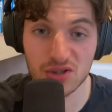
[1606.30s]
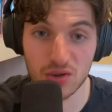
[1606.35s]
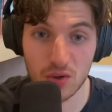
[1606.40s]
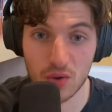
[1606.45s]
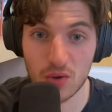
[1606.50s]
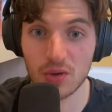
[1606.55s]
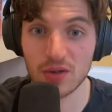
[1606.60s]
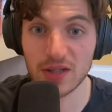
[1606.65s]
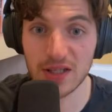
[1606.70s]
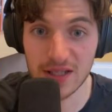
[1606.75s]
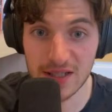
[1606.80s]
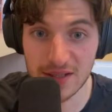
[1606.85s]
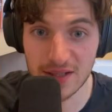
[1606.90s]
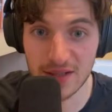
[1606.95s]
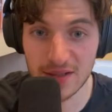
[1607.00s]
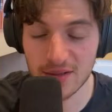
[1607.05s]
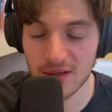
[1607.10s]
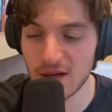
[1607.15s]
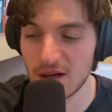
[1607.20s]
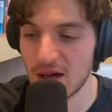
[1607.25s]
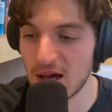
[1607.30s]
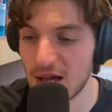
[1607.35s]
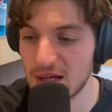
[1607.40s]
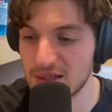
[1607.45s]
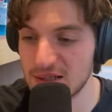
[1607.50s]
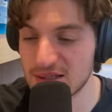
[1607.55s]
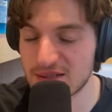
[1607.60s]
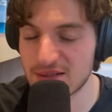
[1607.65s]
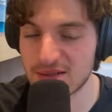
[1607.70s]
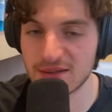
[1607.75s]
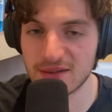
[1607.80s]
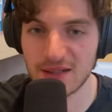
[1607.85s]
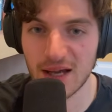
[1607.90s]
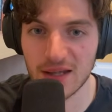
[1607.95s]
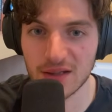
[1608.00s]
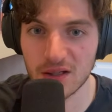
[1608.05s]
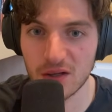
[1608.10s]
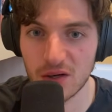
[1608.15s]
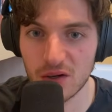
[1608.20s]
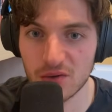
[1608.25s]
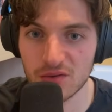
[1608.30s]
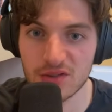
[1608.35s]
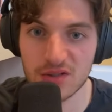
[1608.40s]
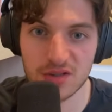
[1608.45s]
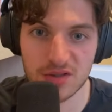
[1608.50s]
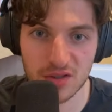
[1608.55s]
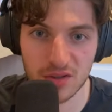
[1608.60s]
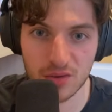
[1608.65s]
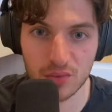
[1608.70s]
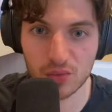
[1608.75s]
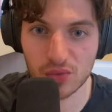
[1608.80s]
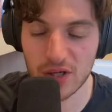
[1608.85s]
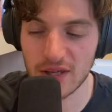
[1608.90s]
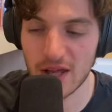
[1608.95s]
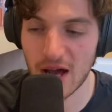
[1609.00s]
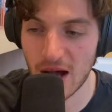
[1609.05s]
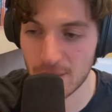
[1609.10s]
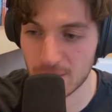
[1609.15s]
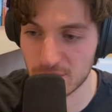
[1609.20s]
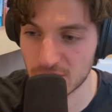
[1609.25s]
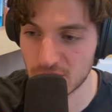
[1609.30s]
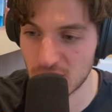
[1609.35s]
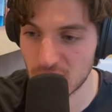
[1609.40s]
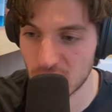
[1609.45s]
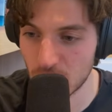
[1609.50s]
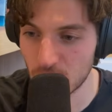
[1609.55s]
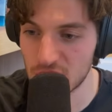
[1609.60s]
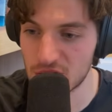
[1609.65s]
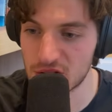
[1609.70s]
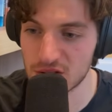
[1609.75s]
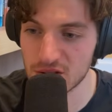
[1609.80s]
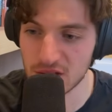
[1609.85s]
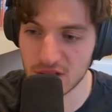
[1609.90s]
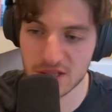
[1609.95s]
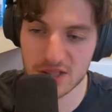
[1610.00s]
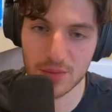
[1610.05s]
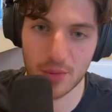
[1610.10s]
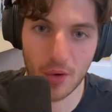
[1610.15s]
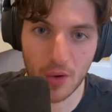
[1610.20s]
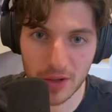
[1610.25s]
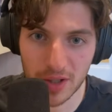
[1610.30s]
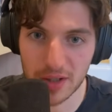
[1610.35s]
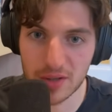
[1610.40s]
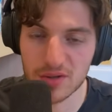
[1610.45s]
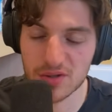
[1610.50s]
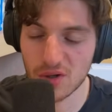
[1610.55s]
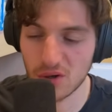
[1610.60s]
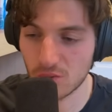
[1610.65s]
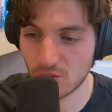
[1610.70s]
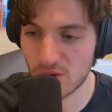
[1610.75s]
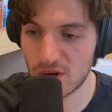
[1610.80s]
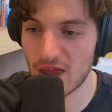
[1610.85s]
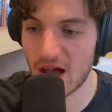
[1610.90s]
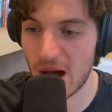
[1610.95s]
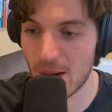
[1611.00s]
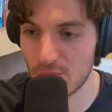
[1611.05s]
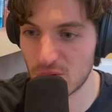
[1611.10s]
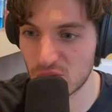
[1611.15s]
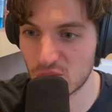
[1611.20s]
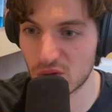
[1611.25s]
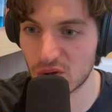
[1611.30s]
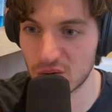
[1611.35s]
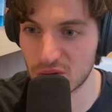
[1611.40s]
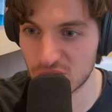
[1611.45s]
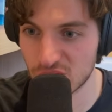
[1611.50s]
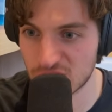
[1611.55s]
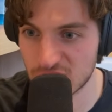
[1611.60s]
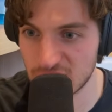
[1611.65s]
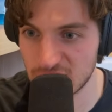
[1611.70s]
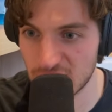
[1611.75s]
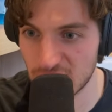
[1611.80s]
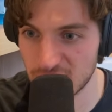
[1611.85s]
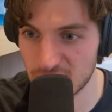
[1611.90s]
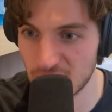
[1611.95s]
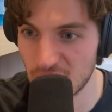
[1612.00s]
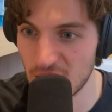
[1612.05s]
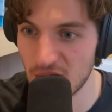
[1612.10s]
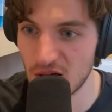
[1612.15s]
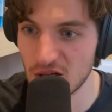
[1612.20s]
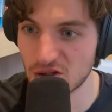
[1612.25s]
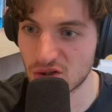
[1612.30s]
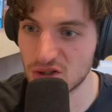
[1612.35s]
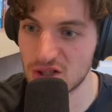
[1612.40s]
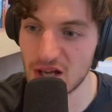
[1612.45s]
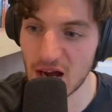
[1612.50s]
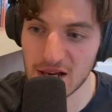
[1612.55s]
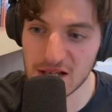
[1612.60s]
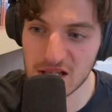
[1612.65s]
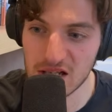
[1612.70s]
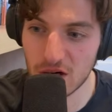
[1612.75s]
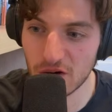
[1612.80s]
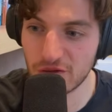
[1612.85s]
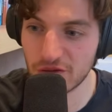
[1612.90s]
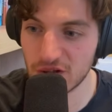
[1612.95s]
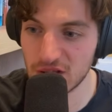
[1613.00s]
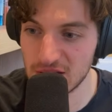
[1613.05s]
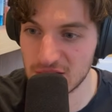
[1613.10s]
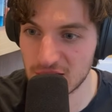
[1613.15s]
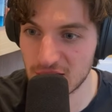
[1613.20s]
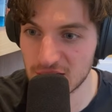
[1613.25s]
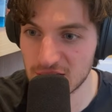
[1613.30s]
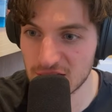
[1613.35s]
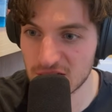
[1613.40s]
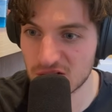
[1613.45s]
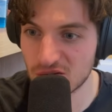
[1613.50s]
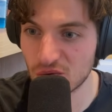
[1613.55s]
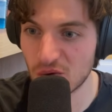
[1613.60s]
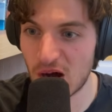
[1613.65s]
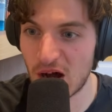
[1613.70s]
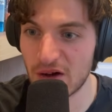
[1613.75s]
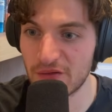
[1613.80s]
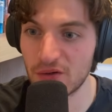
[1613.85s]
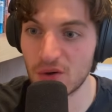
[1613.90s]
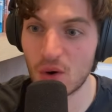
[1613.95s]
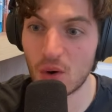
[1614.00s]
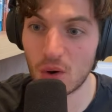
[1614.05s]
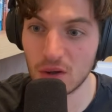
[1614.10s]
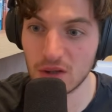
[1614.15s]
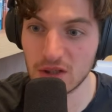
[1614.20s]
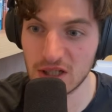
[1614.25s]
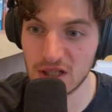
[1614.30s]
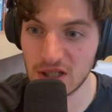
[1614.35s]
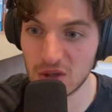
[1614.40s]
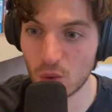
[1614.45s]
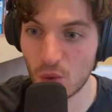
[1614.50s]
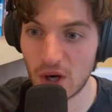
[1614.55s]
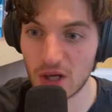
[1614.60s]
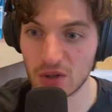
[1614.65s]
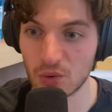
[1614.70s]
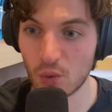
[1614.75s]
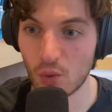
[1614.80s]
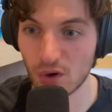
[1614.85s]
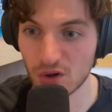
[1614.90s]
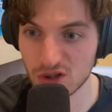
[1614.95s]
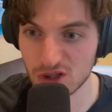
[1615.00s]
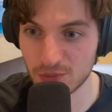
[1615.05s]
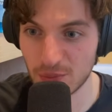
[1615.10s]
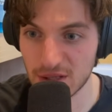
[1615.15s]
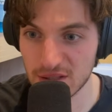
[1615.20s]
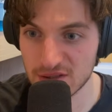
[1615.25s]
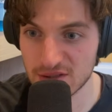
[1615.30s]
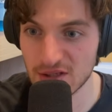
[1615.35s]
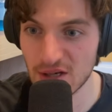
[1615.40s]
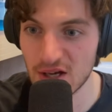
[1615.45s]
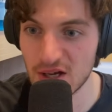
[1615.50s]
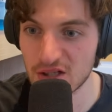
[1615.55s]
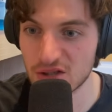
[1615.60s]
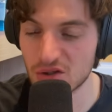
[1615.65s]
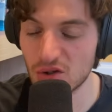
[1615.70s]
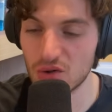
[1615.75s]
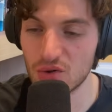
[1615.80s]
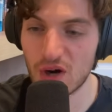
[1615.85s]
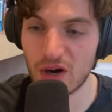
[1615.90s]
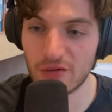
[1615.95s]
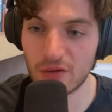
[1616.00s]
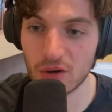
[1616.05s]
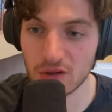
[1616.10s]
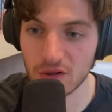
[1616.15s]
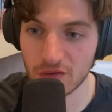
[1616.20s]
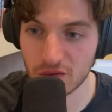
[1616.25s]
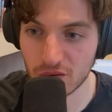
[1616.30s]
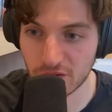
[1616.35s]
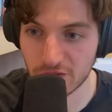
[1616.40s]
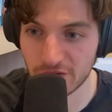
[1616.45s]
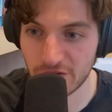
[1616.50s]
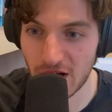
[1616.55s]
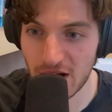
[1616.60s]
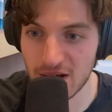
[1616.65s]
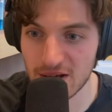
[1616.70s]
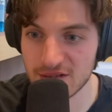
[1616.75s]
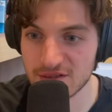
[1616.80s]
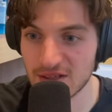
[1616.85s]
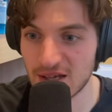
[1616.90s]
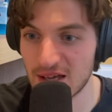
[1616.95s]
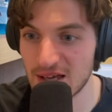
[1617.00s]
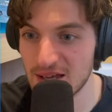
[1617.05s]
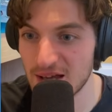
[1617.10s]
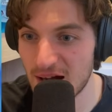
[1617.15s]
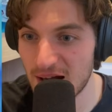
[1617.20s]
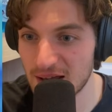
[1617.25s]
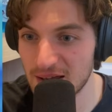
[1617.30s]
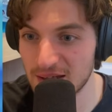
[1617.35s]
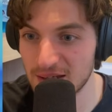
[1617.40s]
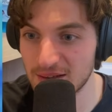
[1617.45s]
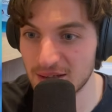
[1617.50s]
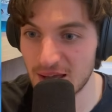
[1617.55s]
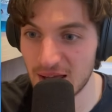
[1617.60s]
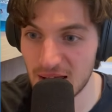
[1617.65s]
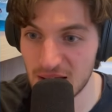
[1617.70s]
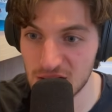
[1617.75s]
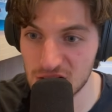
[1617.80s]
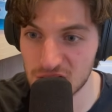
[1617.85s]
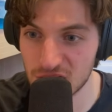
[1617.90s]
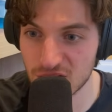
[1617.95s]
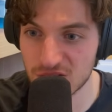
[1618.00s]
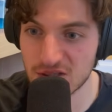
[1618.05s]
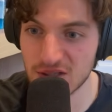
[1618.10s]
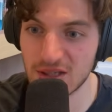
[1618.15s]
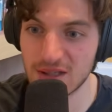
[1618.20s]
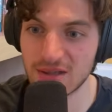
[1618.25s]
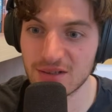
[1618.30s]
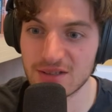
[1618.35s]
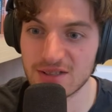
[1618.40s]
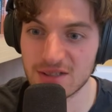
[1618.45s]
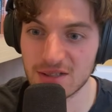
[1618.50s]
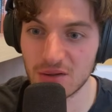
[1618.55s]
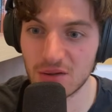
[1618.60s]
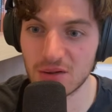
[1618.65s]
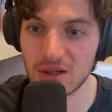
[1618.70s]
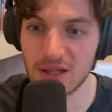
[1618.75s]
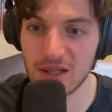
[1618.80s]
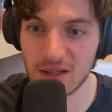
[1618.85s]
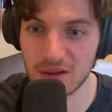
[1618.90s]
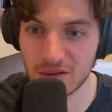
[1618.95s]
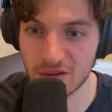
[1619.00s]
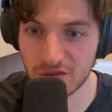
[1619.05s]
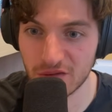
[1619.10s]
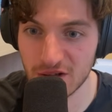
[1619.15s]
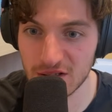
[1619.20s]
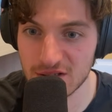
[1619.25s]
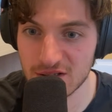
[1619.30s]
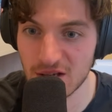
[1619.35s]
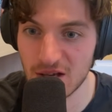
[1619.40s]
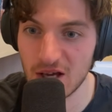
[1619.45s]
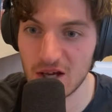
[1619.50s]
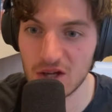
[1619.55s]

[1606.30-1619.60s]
called Eden, and it's Danco's second brain app, which is more than a second brain app, but we're going to see that. So the idea of Eden is to have an all-in-one workspace. So you have all of your files, AI, and agents in a single interface.